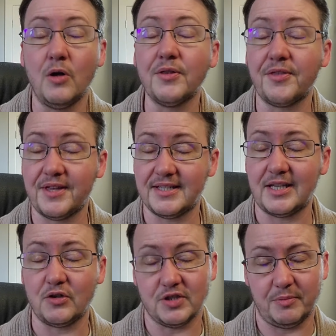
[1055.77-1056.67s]
all the things
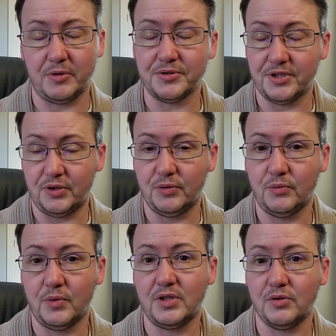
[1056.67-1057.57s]
that you're supposed to do
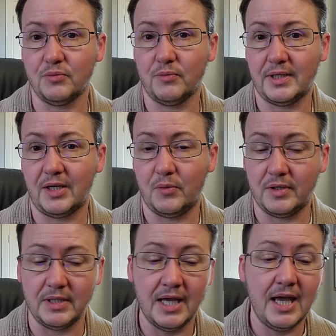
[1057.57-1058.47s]
when you're writing a
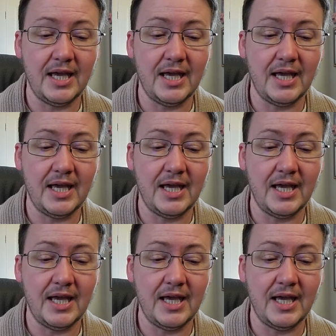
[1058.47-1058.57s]
will.